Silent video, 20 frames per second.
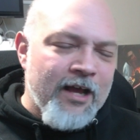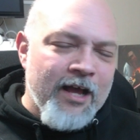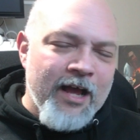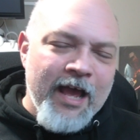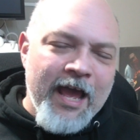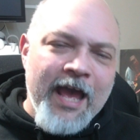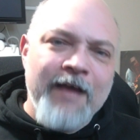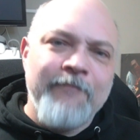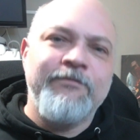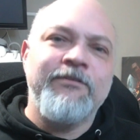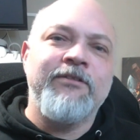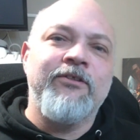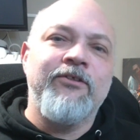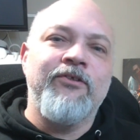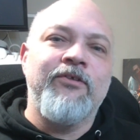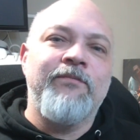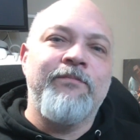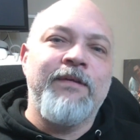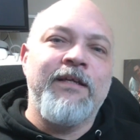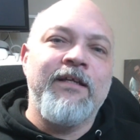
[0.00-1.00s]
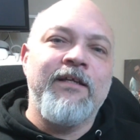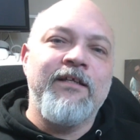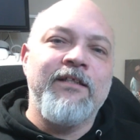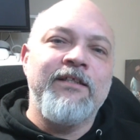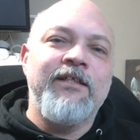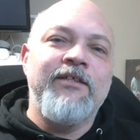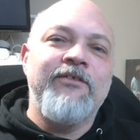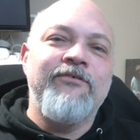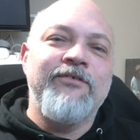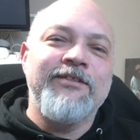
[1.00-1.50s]
absolutely been
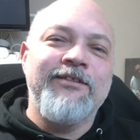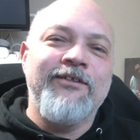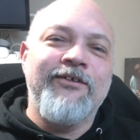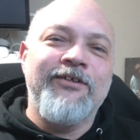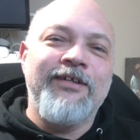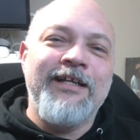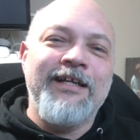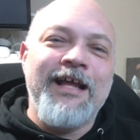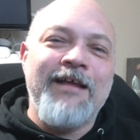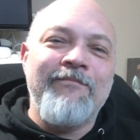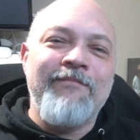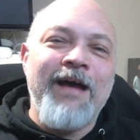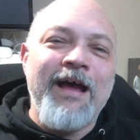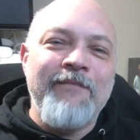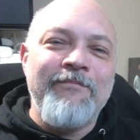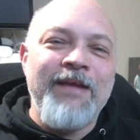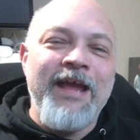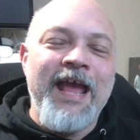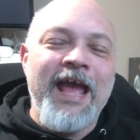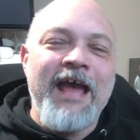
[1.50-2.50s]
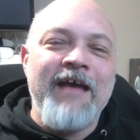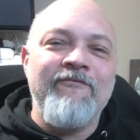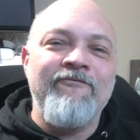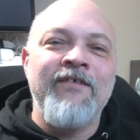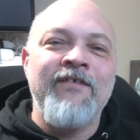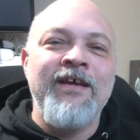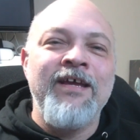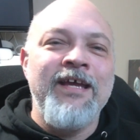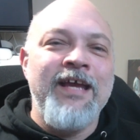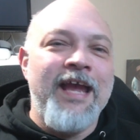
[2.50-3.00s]
continuous learning on my behalf
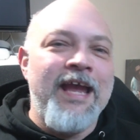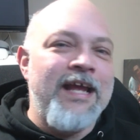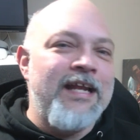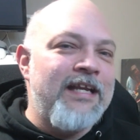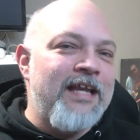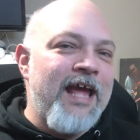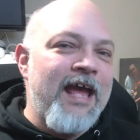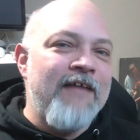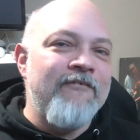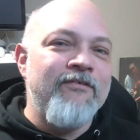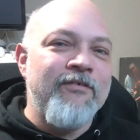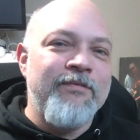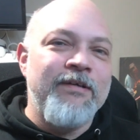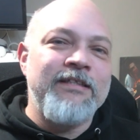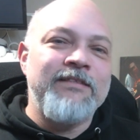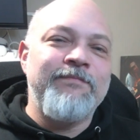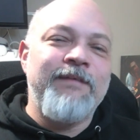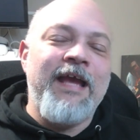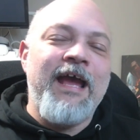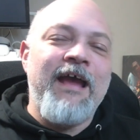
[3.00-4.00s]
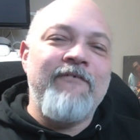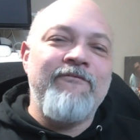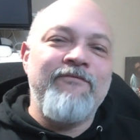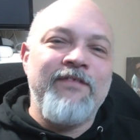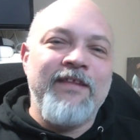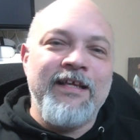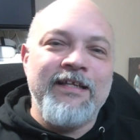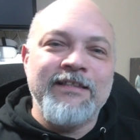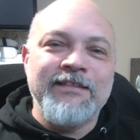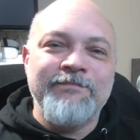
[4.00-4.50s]
and everybody's behalf
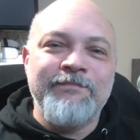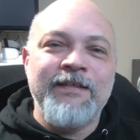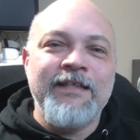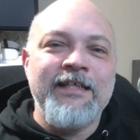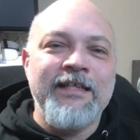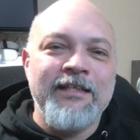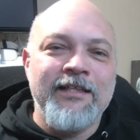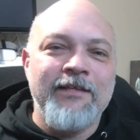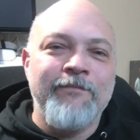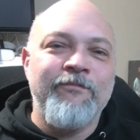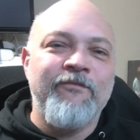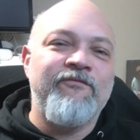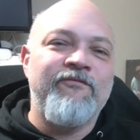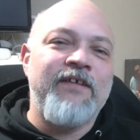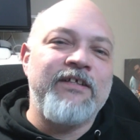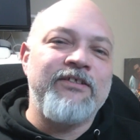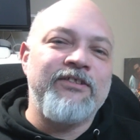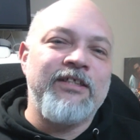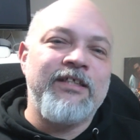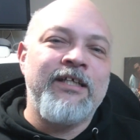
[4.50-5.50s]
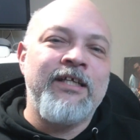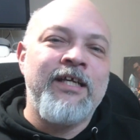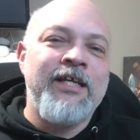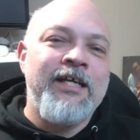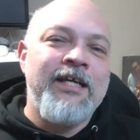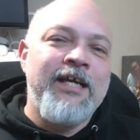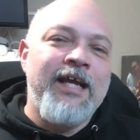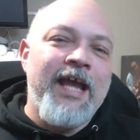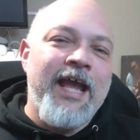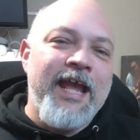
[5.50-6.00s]
that has been in the profession,
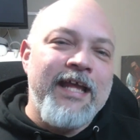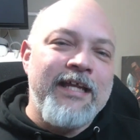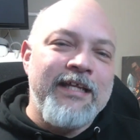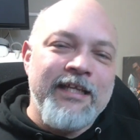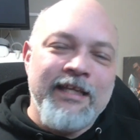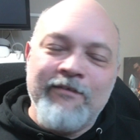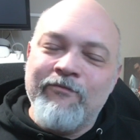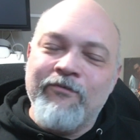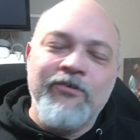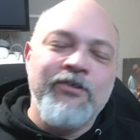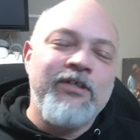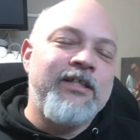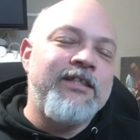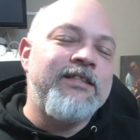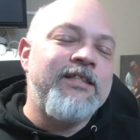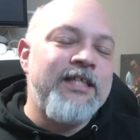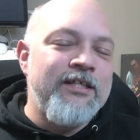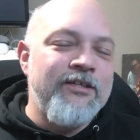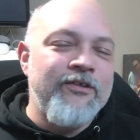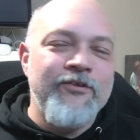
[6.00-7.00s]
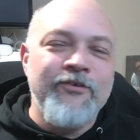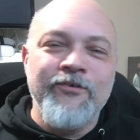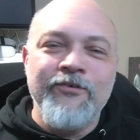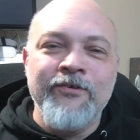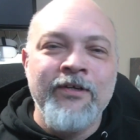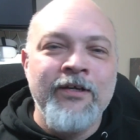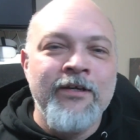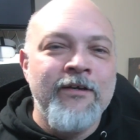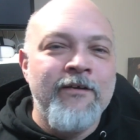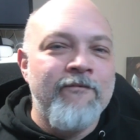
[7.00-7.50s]
and it will continue
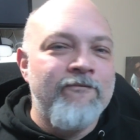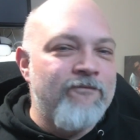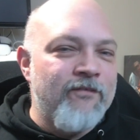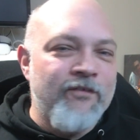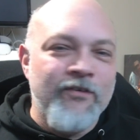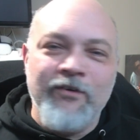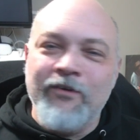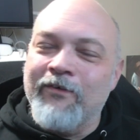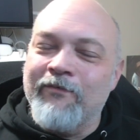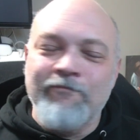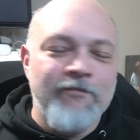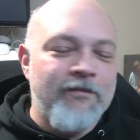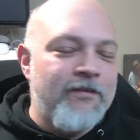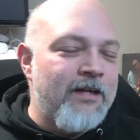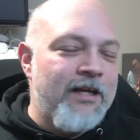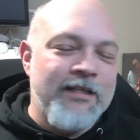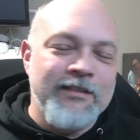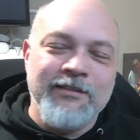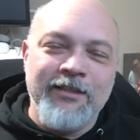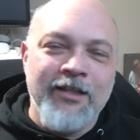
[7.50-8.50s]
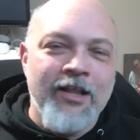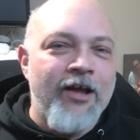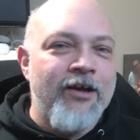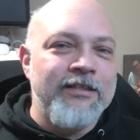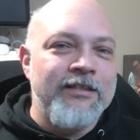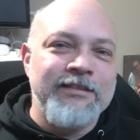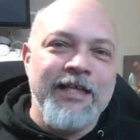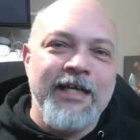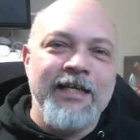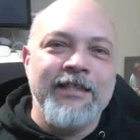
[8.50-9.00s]
for as
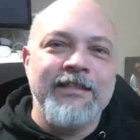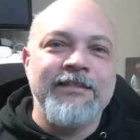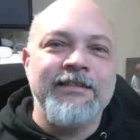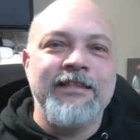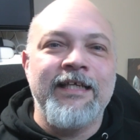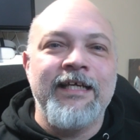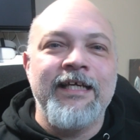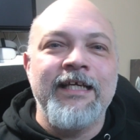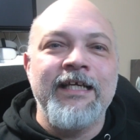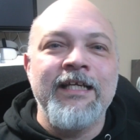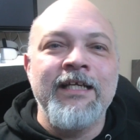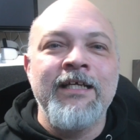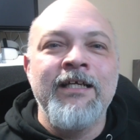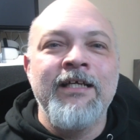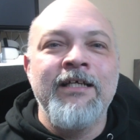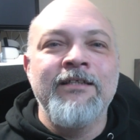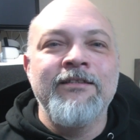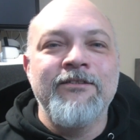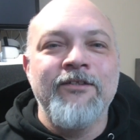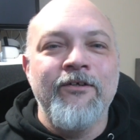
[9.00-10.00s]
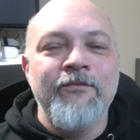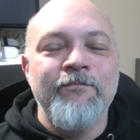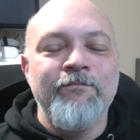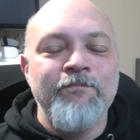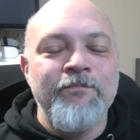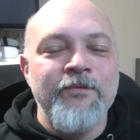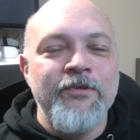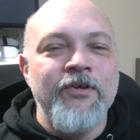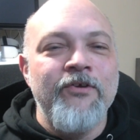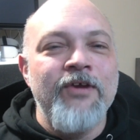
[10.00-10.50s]
long as I could see it. So
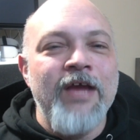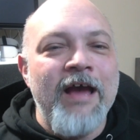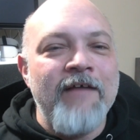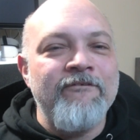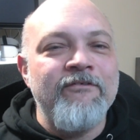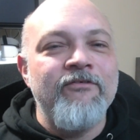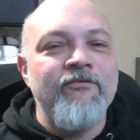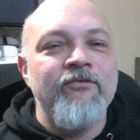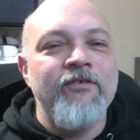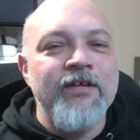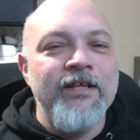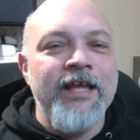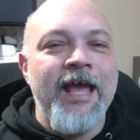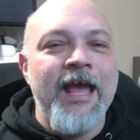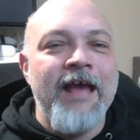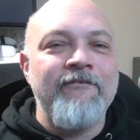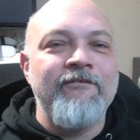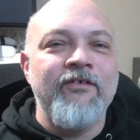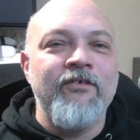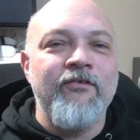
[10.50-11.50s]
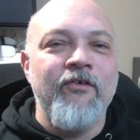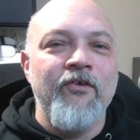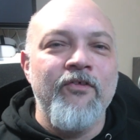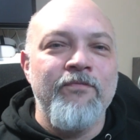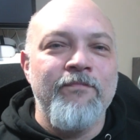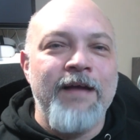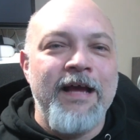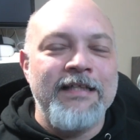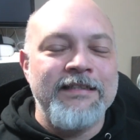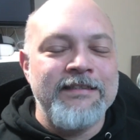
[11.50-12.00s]
you have to really have a growth
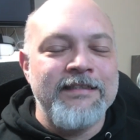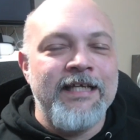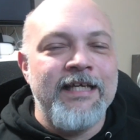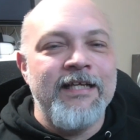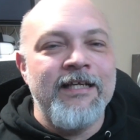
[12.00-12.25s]
mindset